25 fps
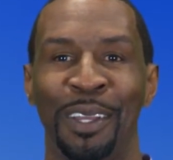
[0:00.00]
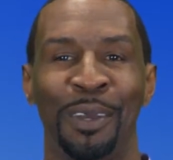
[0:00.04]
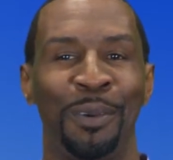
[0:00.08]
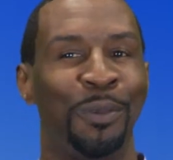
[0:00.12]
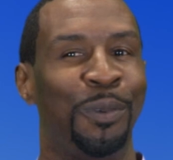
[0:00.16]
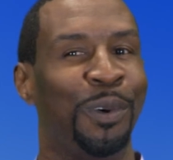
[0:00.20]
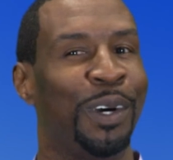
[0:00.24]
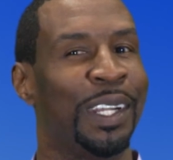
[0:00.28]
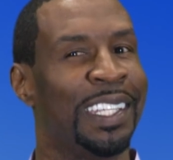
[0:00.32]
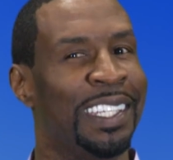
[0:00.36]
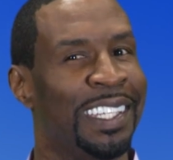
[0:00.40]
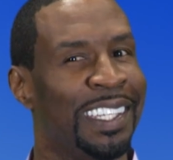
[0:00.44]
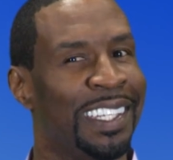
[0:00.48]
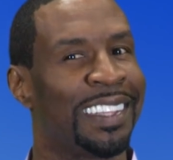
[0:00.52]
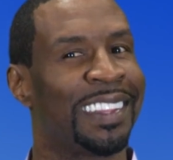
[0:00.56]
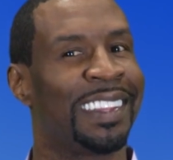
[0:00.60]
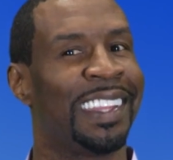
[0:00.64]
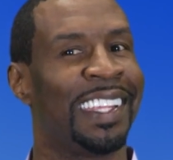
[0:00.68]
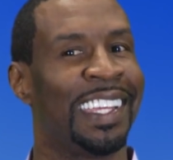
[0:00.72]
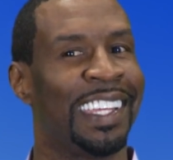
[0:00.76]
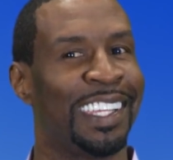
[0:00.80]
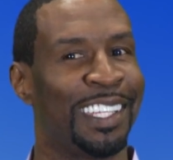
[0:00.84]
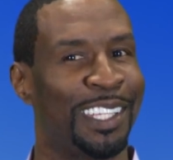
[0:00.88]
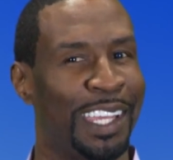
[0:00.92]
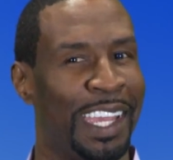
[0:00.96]
What do you
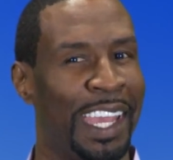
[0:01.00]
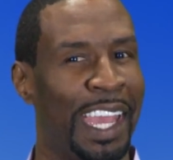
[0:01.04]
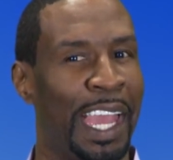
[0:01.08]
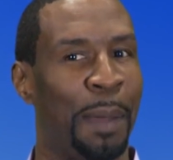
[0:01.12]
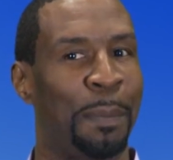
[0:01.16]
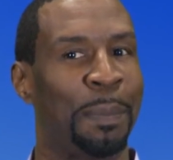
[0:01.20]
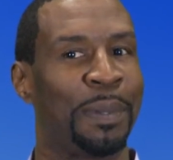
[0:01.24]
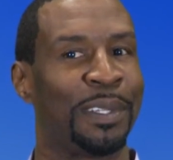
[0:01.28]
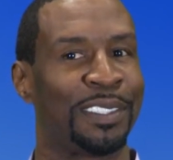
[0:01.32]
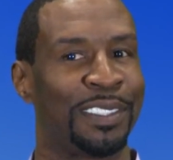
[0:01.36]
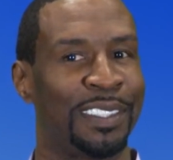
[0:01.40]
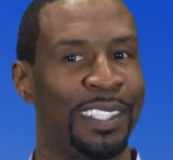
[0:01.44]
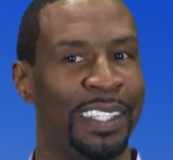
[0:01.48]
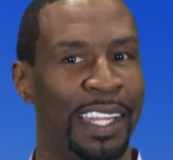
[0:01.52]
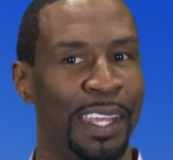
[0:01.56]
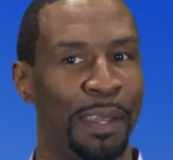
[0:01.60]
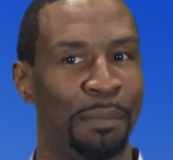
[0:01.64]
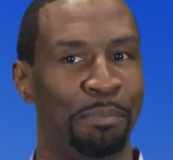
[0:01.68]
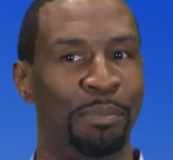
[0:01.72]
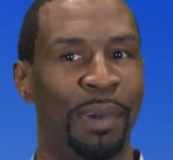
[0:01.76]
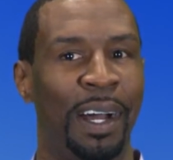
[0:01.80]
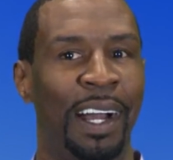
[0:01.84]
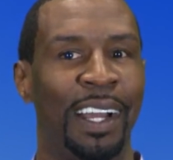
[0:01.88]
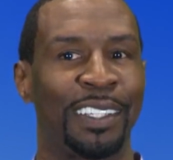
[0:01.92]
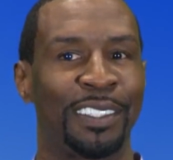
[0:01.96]
think happens to
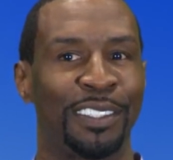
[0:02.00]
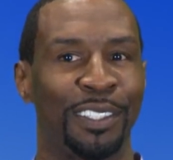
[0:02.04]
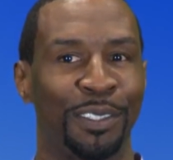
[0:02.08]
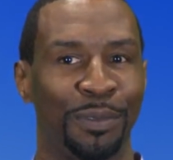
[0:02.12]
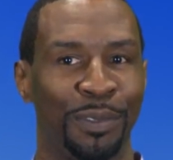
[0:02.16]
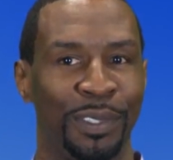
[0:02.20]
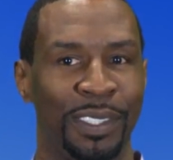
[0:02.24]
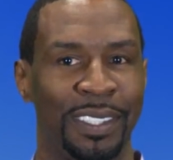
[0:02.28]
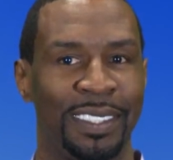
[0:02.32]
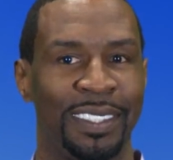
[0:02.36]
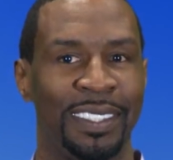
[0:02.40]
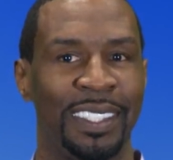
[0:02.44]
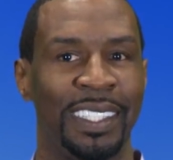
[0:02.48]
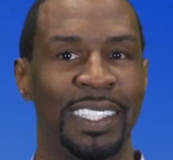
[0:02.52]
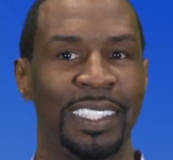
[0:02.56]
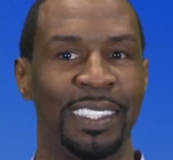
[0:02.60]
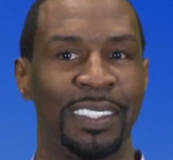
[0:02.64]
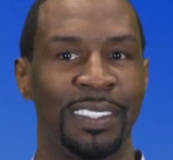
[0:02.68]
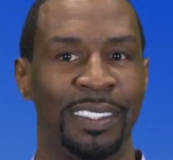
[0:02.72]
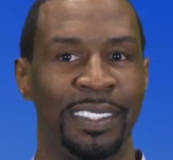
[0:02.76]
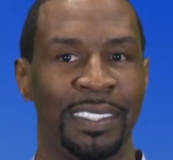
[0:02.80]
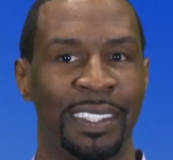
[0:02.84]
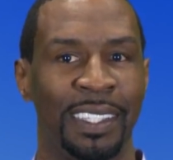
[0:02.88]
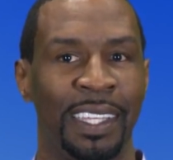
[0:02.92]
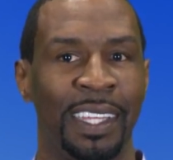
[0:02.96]
that box of
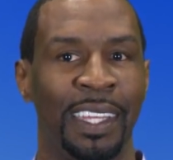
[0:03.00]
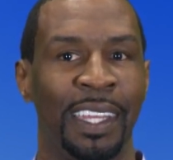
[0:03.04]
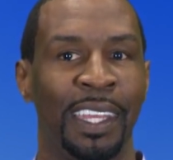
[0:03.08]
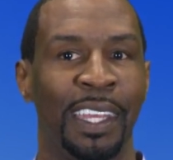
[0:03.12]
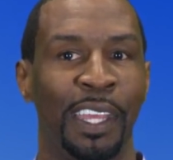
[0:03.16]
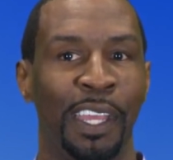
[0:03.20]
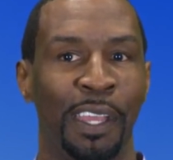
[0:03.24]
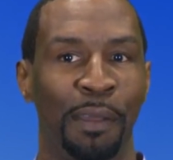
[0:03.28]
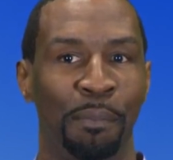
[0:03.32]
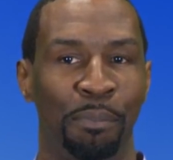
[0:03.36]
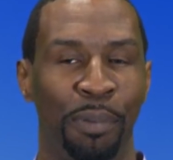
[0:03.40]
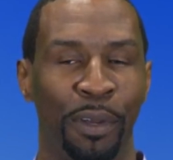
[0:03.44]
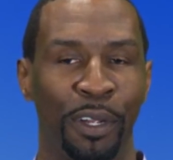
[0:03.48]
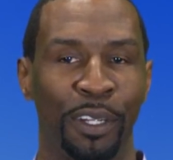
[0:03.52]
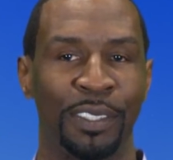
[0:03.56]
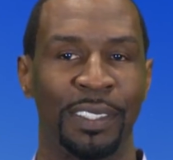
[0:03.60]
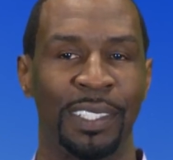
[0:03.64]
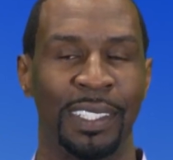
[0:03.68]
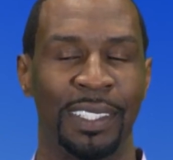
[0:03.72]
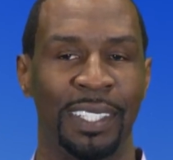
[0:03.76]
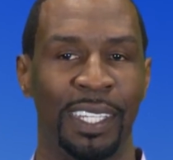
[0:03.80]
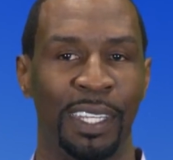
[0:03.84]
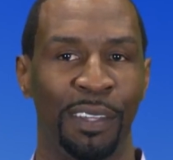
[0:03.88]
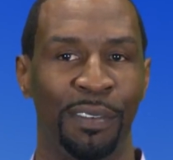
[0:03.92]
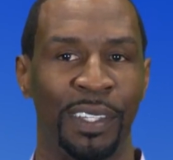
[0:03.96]
receipts and birth
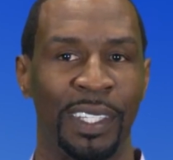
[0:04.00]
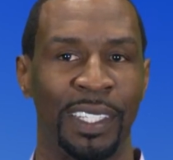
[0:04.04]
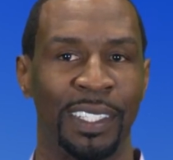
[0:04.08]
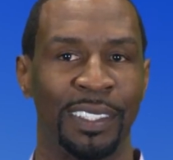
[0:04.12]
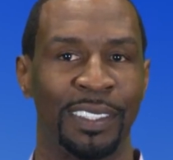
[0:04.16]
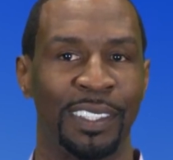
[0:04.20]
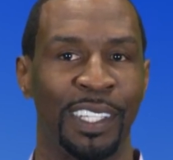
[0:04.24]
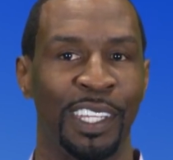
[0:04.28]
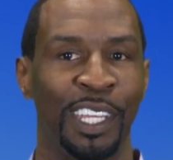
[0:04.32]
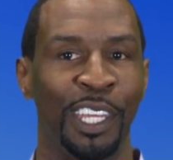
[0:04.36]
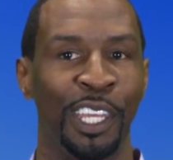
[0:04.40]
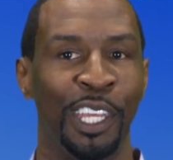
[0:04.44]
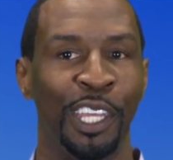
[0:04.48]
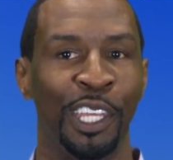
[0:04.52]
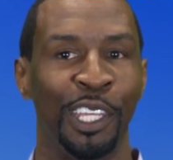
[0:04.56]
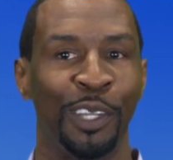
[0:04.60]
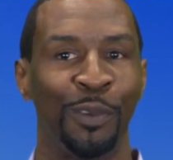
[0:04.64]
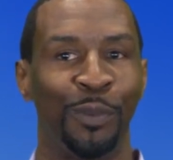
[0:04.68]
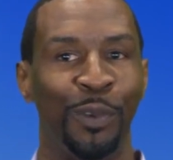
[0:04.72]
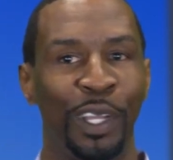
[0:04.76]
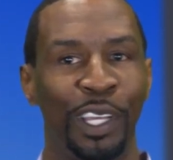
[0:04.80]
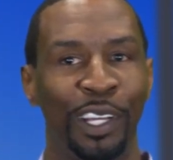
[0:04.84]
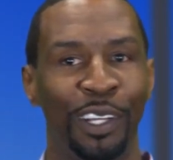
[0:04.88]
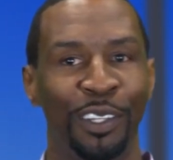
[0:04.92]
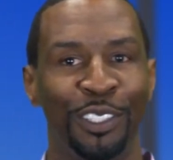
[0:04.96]
certificates?
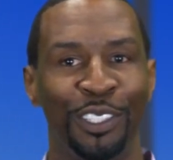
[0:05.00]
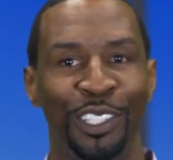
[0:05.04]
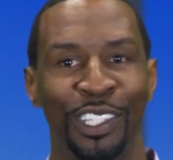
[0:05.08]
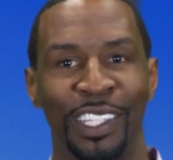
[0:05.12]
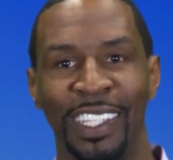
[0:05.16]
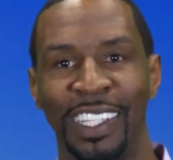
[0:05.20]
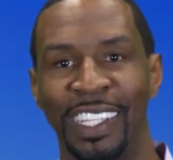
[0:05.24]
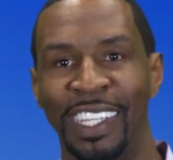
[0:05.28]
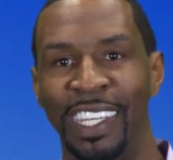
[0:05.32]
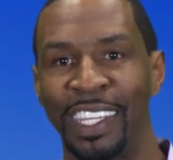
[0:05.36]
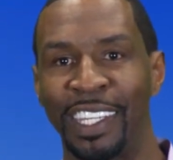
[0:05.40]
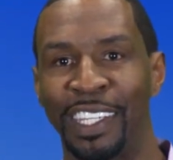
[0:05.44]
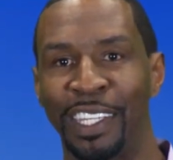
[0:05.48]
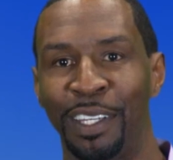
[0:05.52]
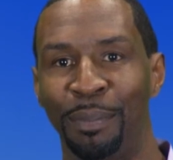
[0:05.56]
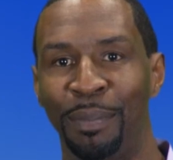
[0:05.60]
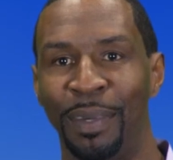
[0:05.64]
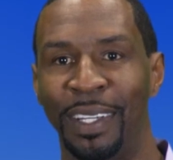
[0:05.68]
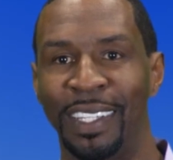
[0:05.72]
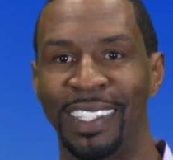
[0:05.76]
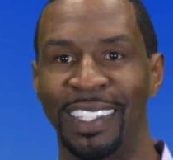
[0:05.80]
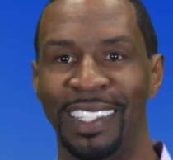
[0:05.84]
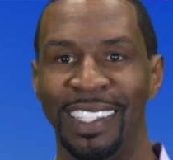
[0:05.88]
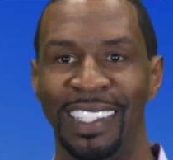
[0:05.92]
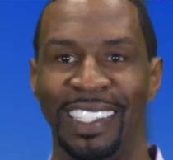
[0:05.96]
Well, you kick them
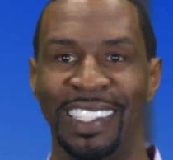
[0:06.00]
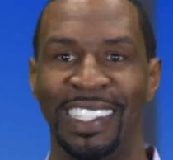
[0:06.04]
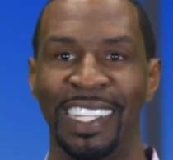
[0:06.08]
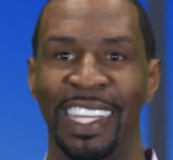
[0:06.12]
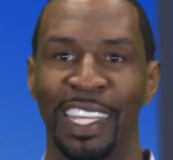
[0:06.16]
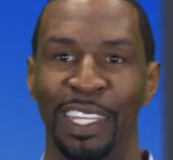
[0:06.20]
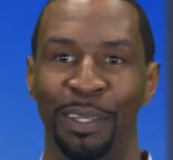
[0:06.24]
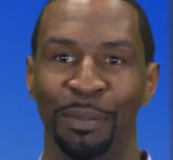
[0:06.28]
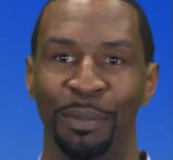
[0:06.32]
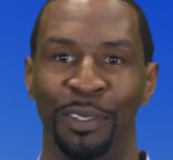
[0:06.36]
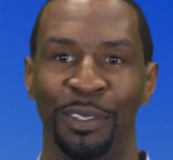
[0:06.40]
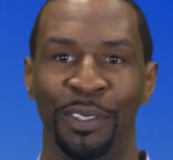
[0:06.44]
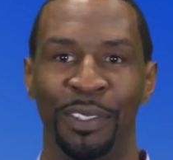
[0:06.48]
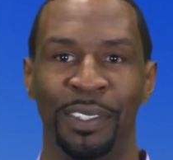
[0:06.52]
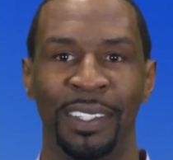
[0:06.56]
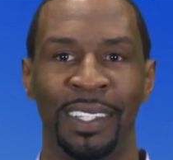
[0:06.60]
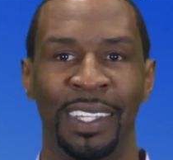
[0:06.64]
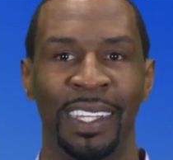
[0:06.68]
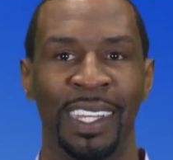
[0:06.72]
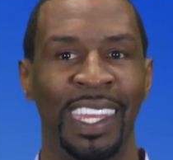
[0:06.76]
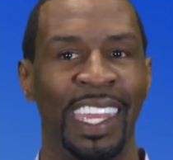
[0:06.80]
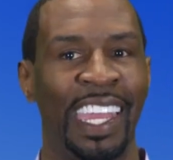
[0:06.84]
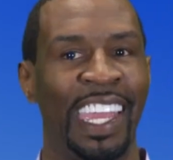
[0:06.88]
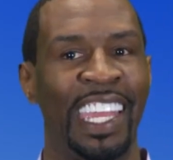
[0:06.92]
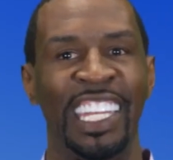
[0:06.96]
under the table
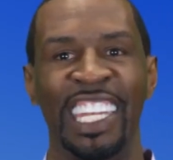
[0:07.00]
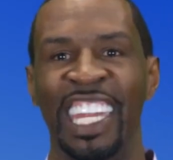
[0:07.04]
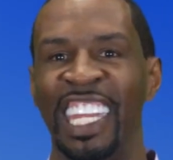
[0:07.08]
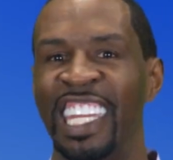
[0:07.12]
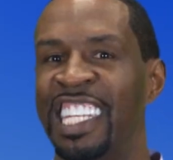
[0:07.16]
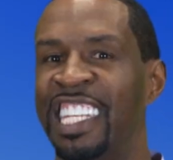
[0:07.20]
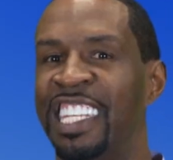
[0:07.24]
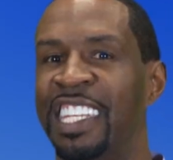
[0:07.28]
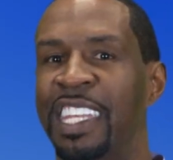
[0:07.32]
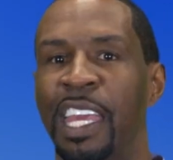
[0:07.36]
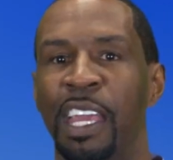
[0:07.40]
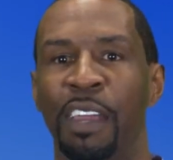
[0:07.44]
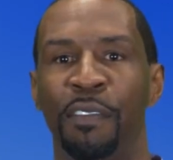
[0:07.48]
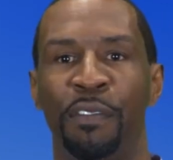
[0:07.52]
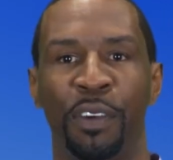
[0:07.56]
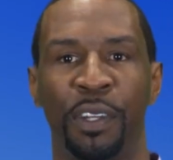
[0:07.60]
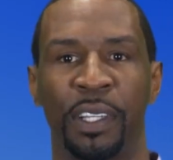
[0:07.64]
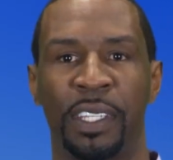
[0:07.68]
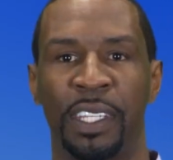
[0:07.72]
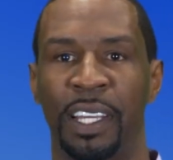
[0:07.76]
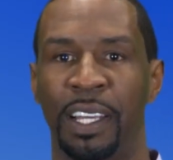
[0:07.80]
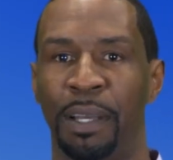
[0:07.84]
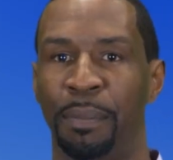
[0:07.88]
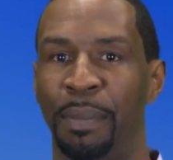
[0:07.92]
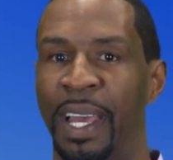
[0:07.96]
and they never
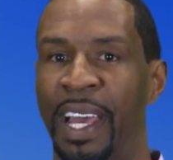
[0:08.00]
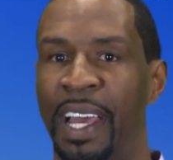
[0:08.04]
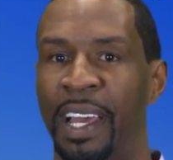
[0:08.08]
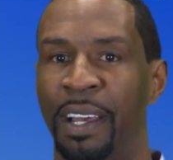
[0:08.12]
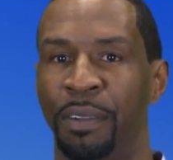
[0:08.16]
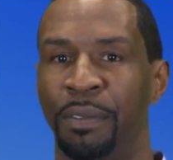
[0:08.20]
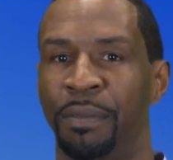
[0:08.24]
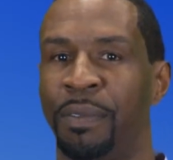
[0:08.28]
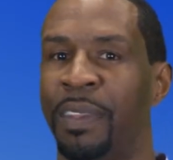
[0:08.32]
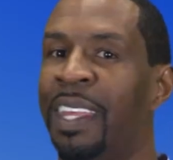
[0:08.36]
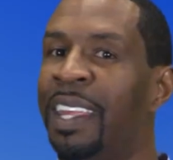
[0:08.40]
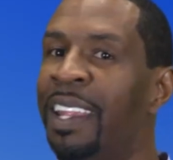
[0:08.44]
come out.